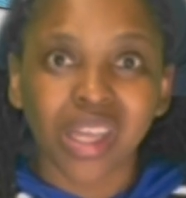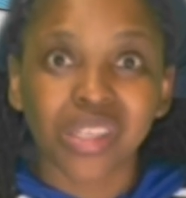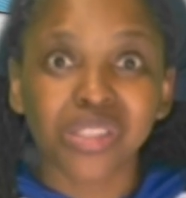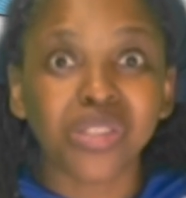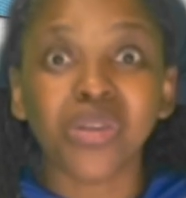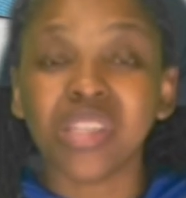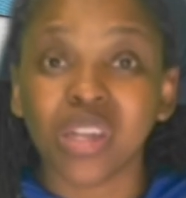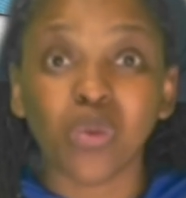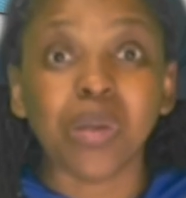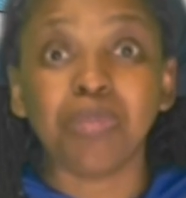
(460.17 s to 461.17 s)
So
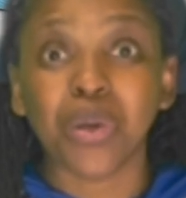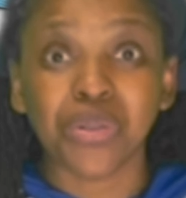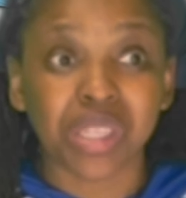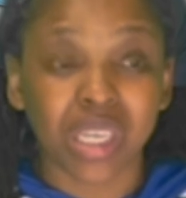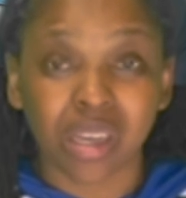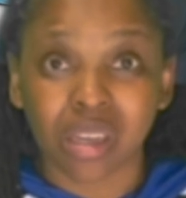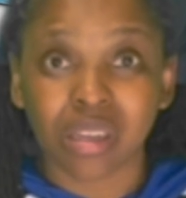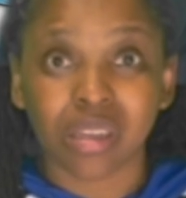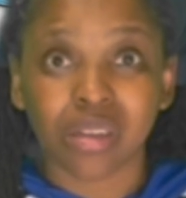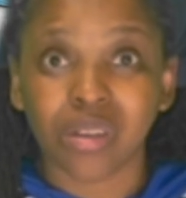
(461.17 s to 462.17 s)
then we are both here.
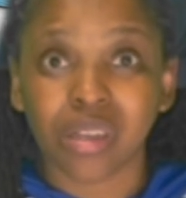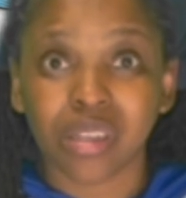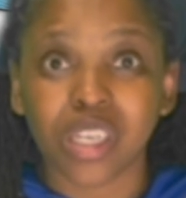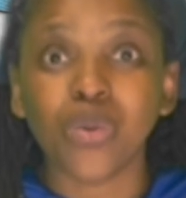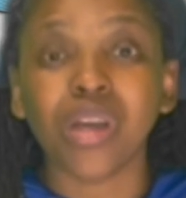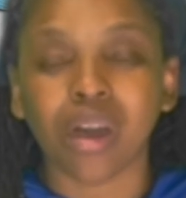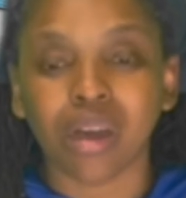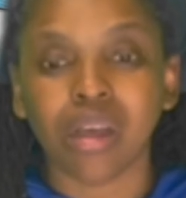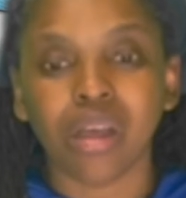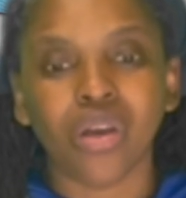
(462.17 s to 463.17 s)
Here we
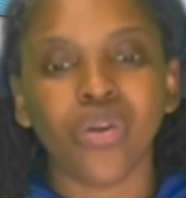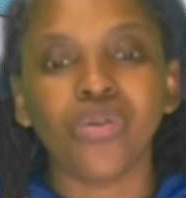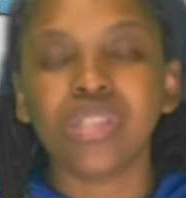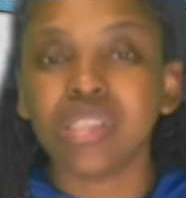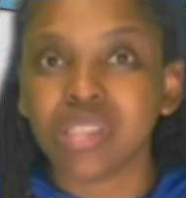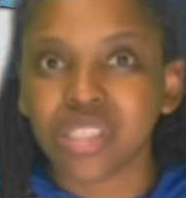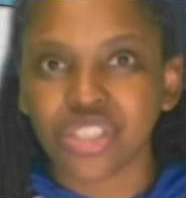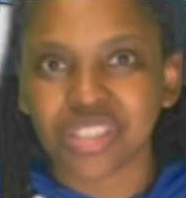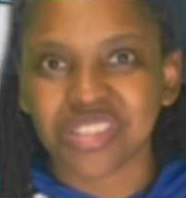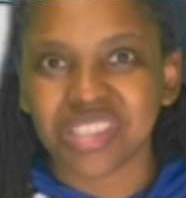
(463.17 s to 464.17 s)
are, autistic
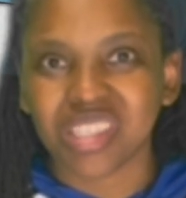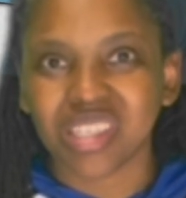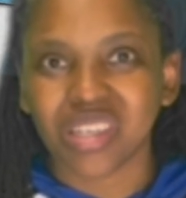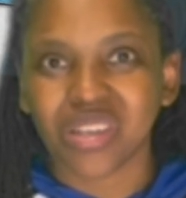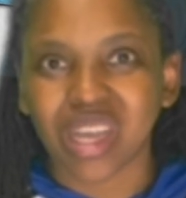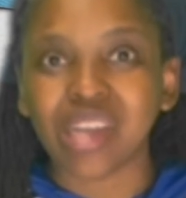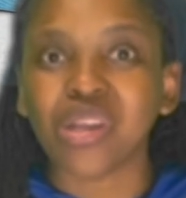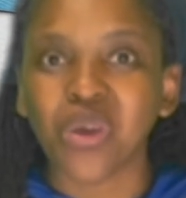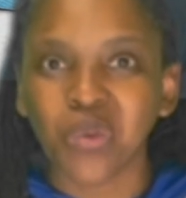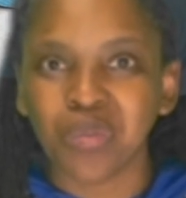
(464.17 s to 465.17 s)
children at
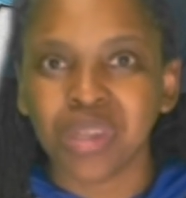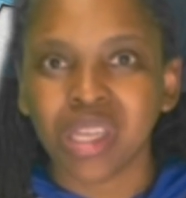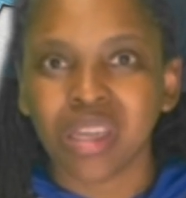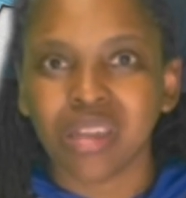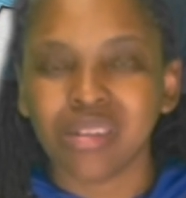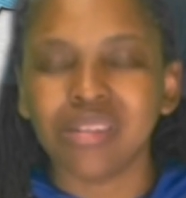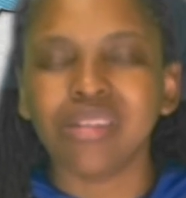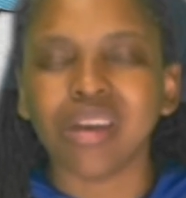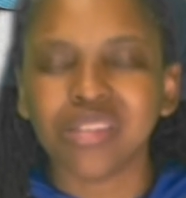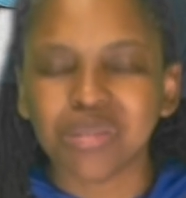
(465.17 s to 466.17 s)
home,
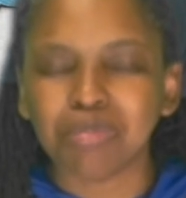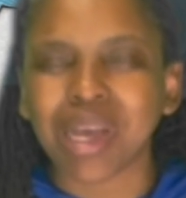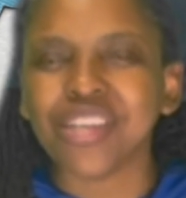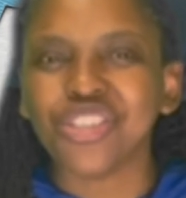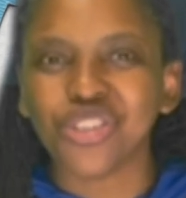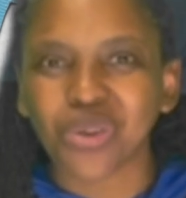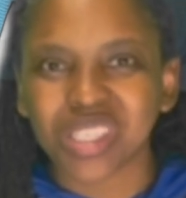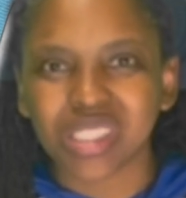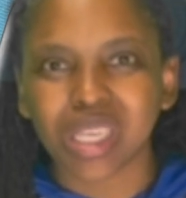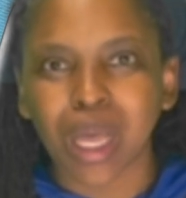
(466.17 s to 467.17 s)
not by
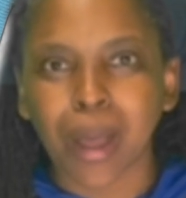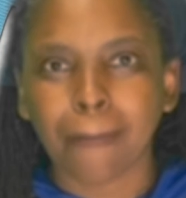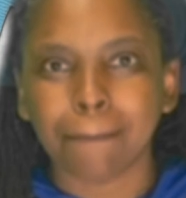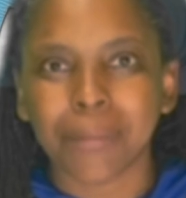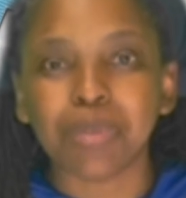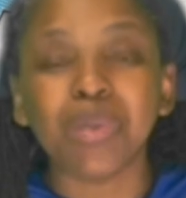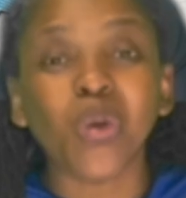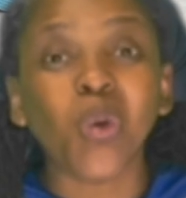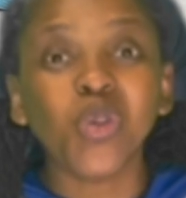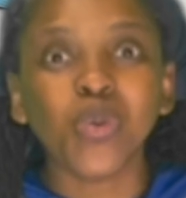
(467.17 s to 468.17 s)
choice, but
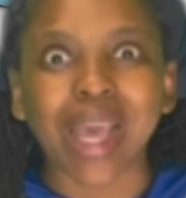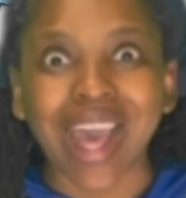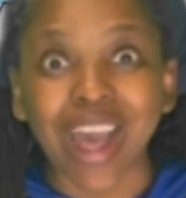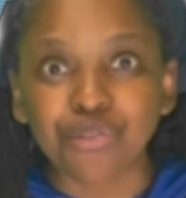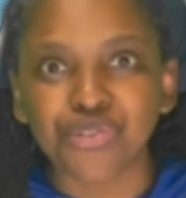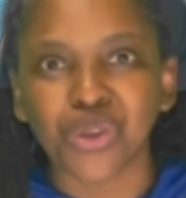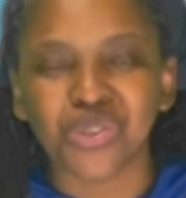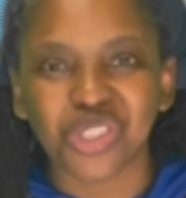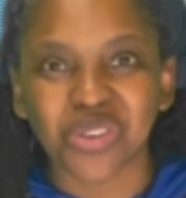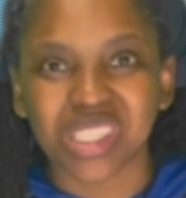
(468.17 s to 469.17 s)
because we have no
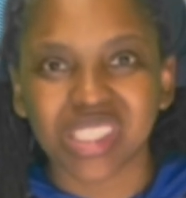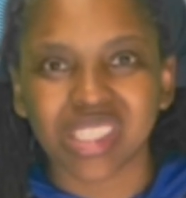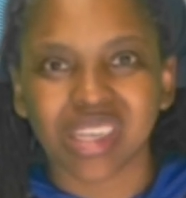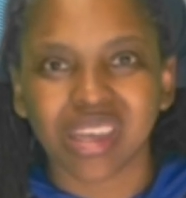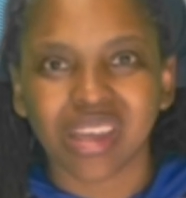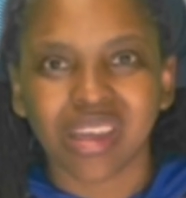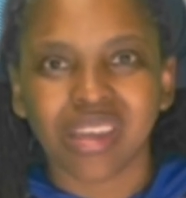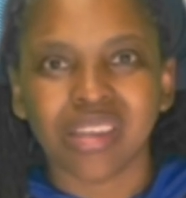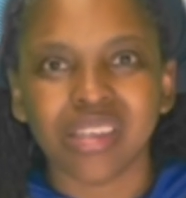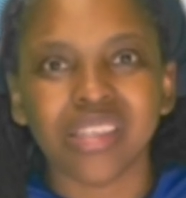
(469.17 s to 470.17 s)
choice.
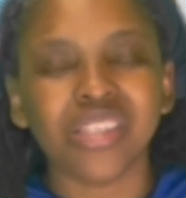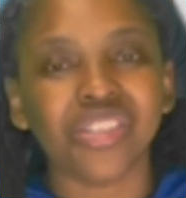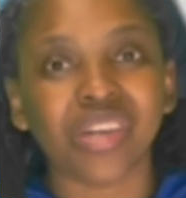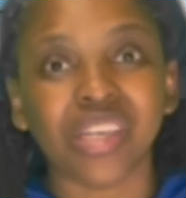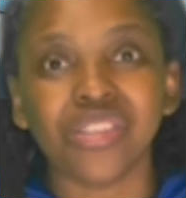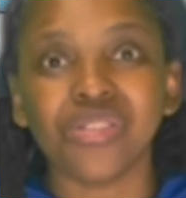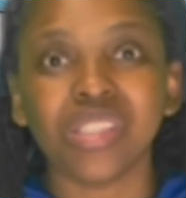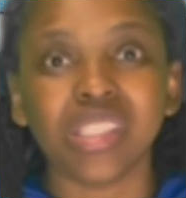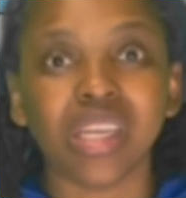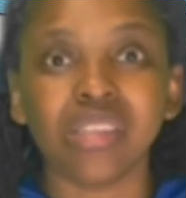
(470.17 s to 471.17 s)
He tried to
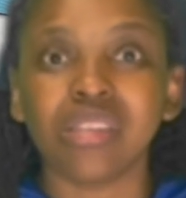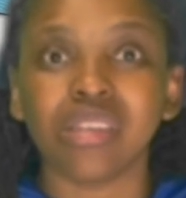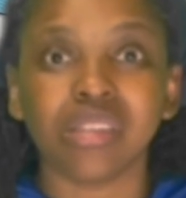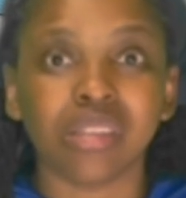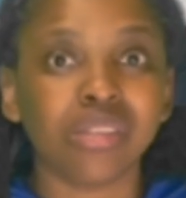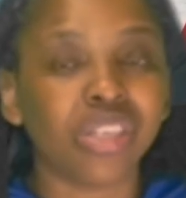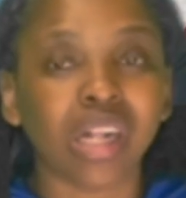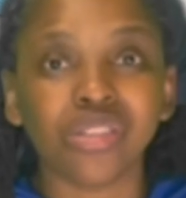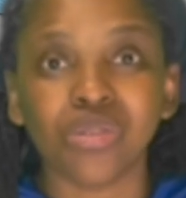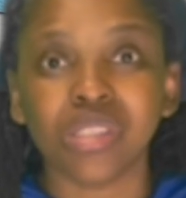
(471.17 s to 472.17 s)
send the
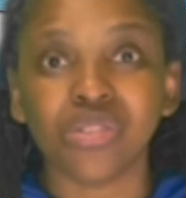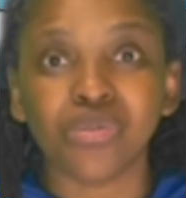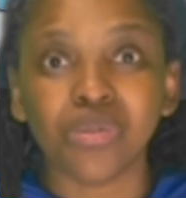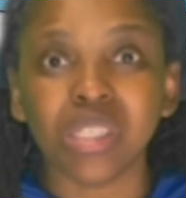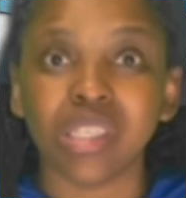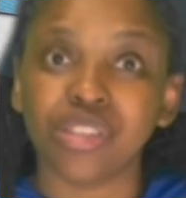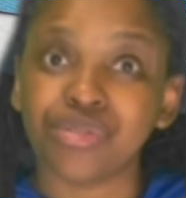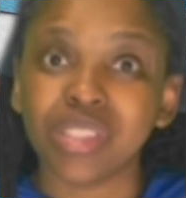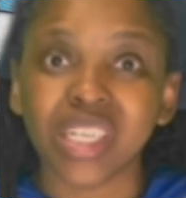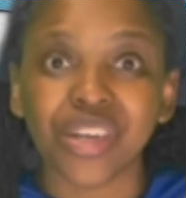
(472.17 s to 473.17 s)
child to a school in a
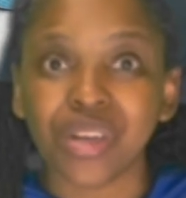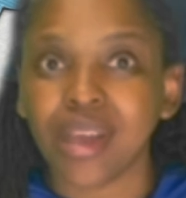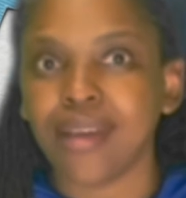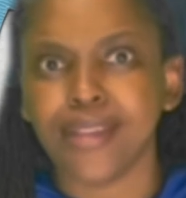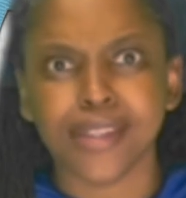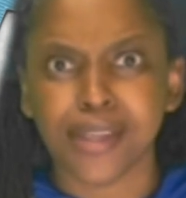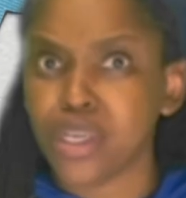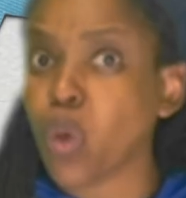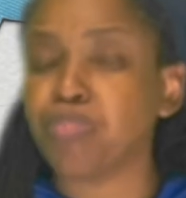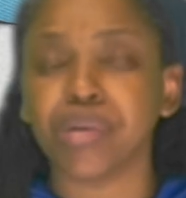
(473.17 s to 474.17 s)
different area, and they
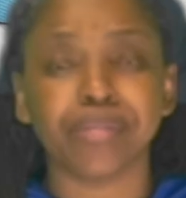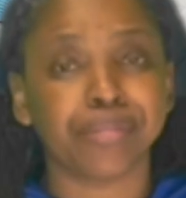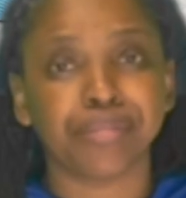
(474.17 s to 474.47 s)
said, nope.